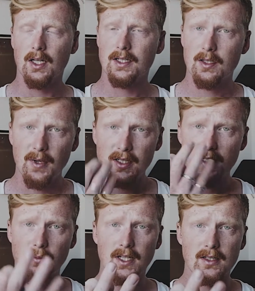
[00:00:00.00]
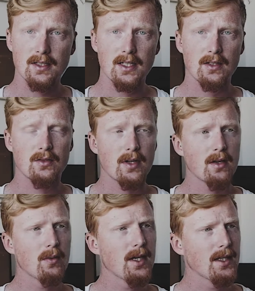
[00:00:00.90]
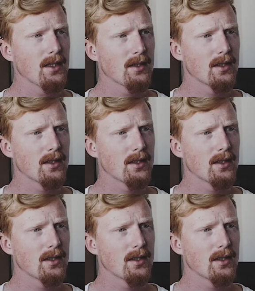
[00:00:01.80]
disability we can see straight away.